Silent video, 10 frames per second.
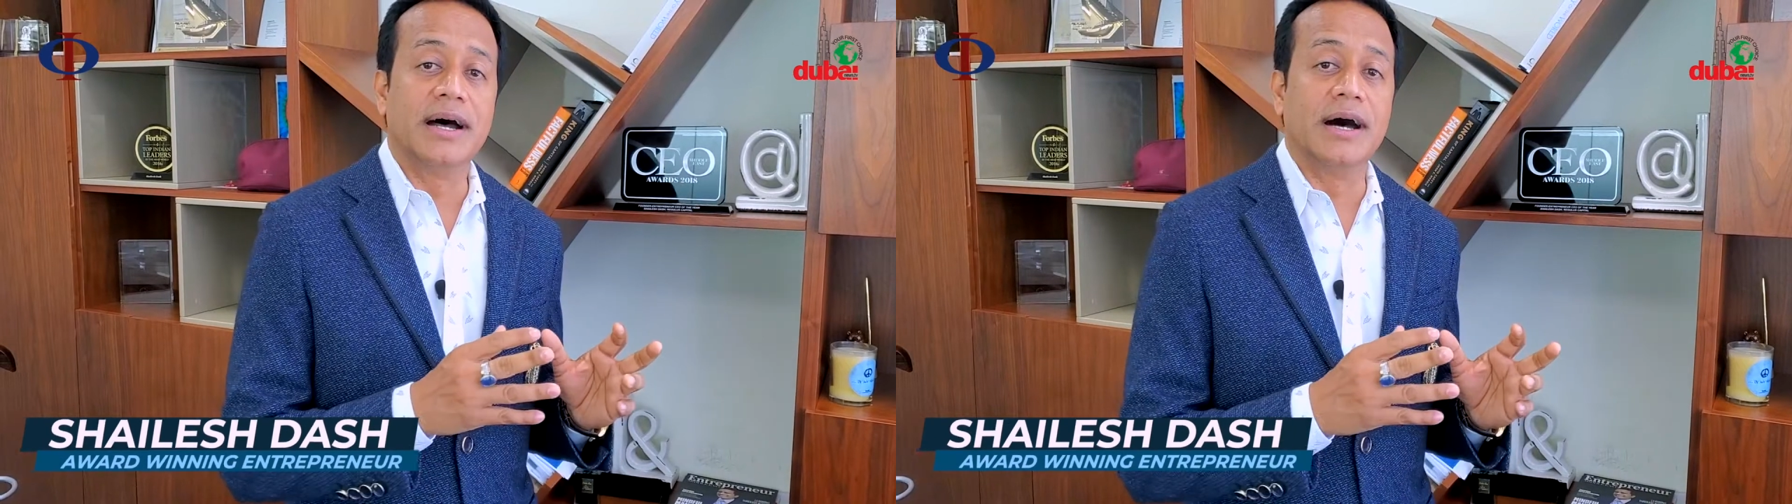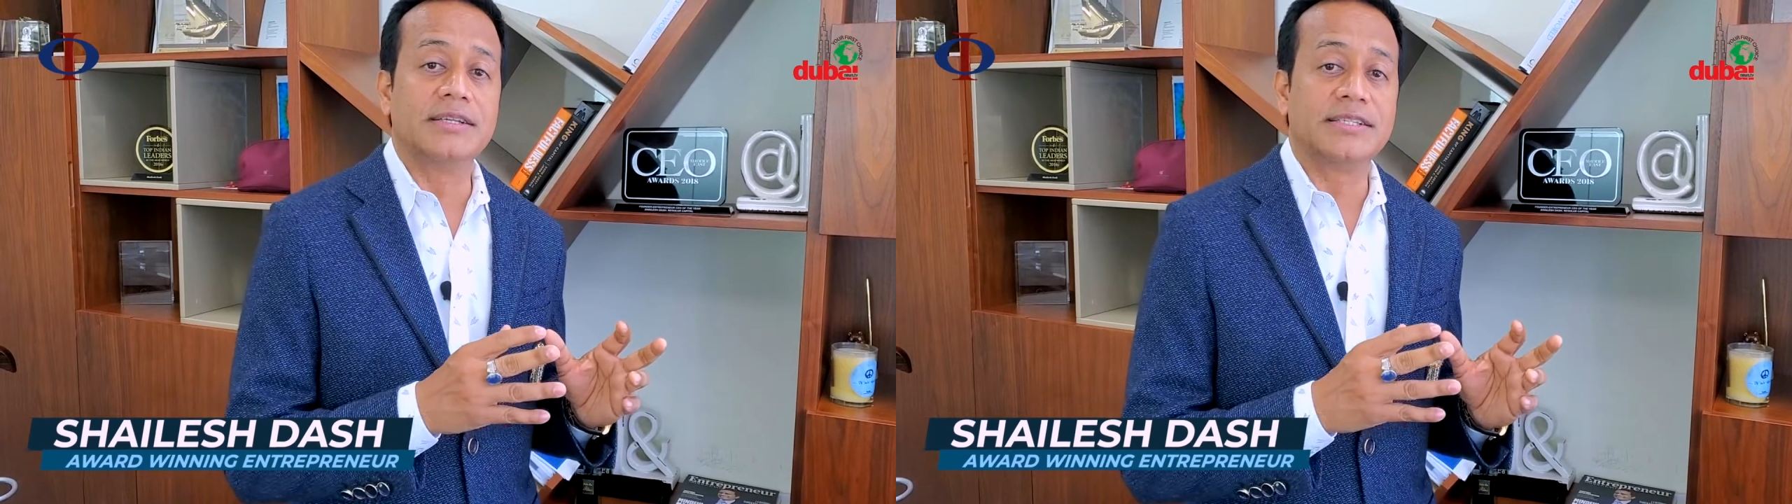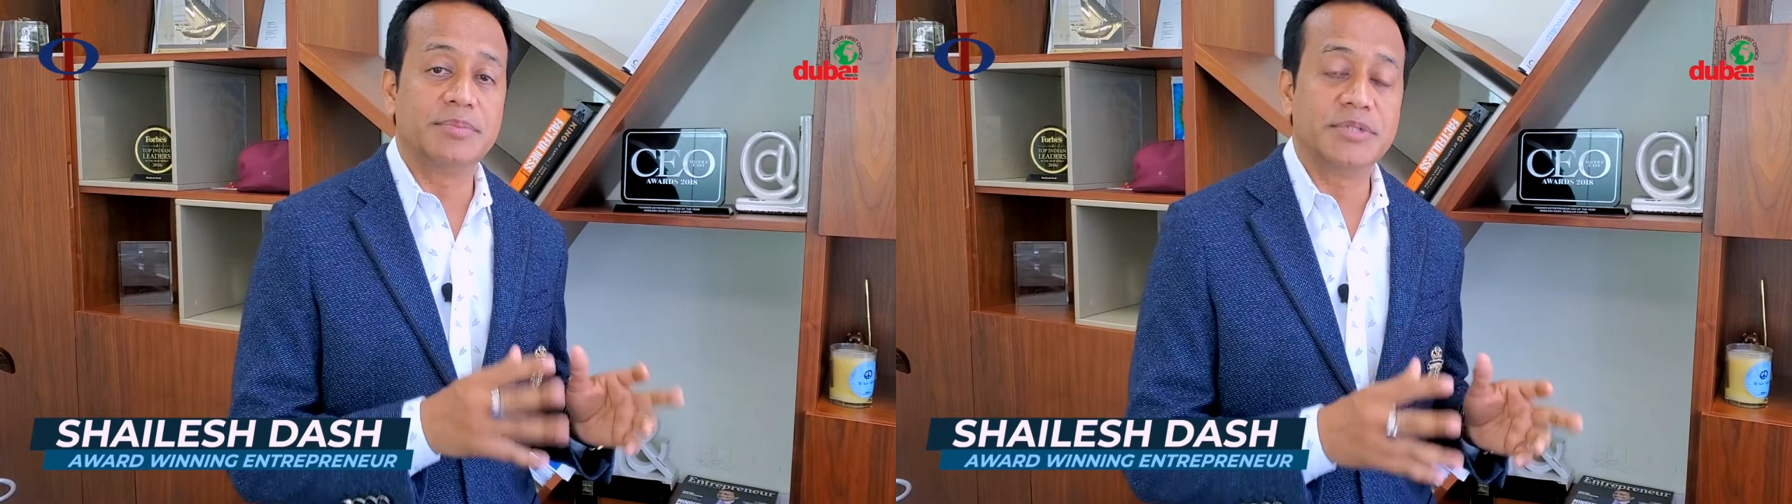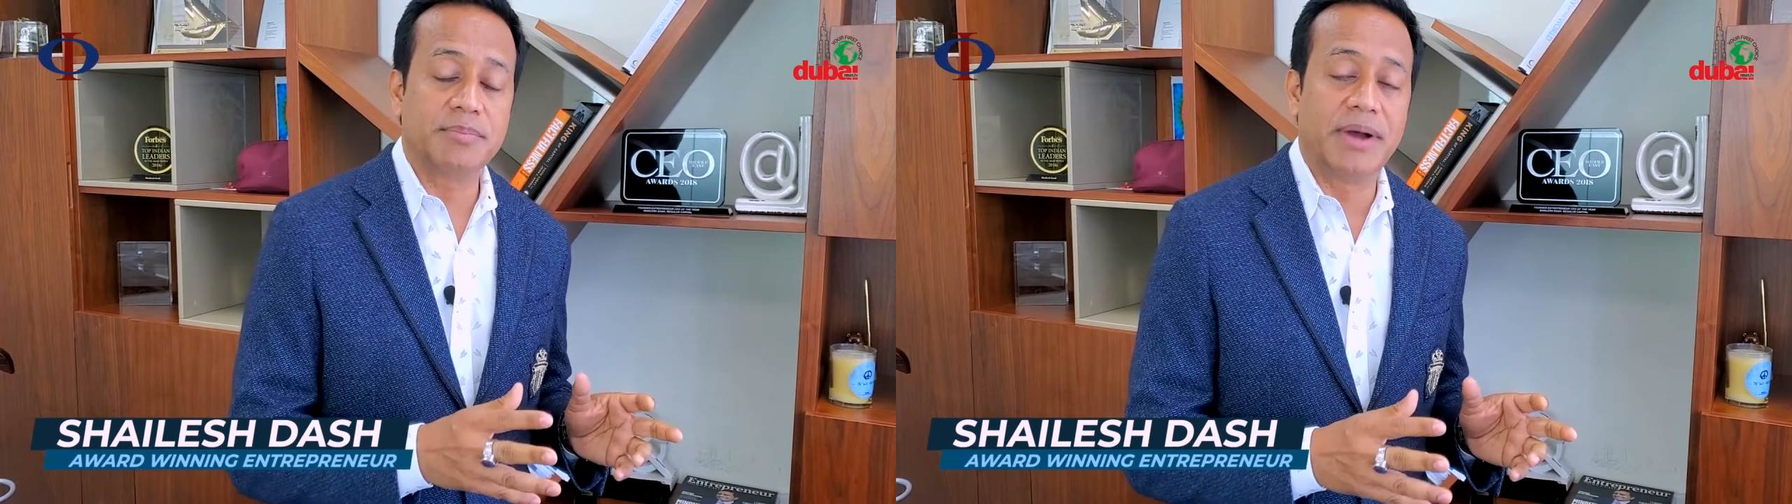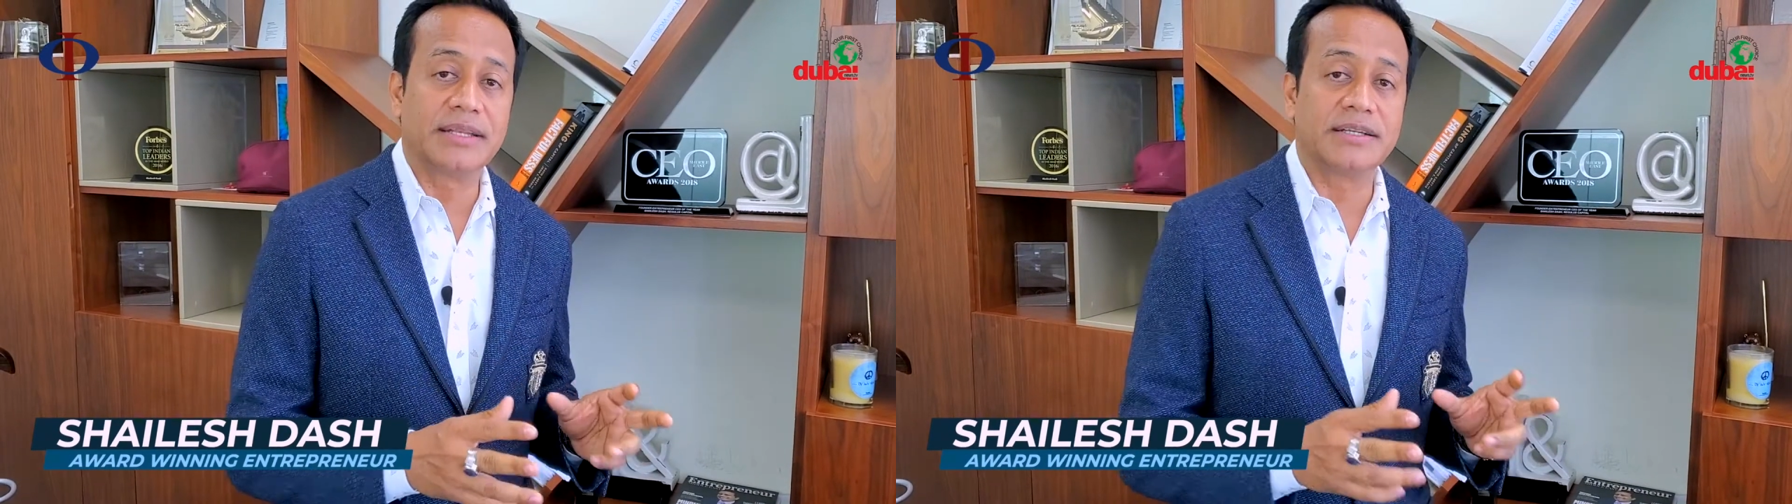a
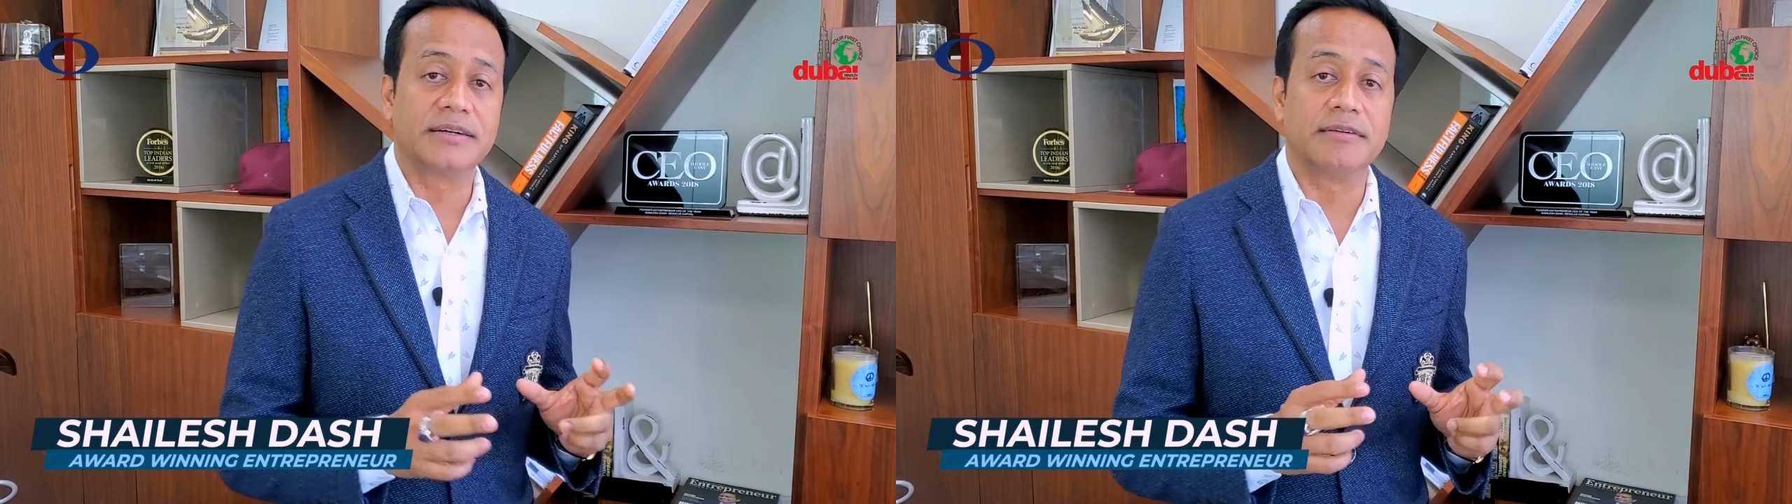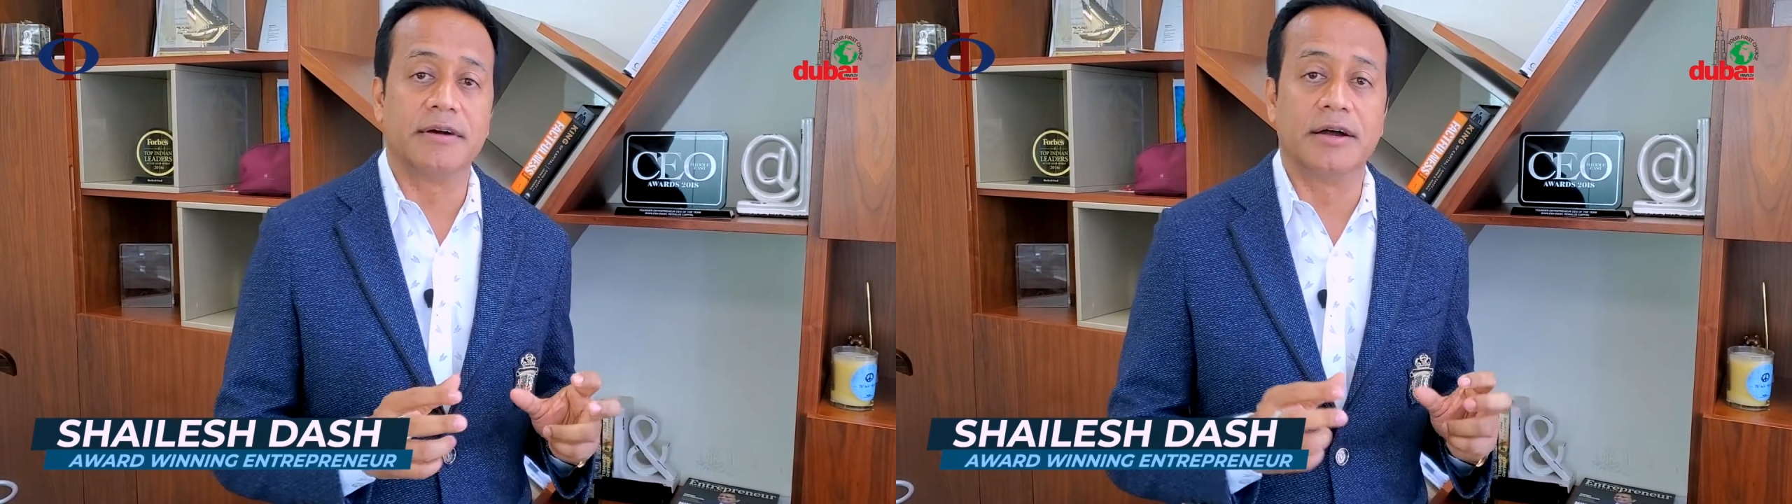subject matter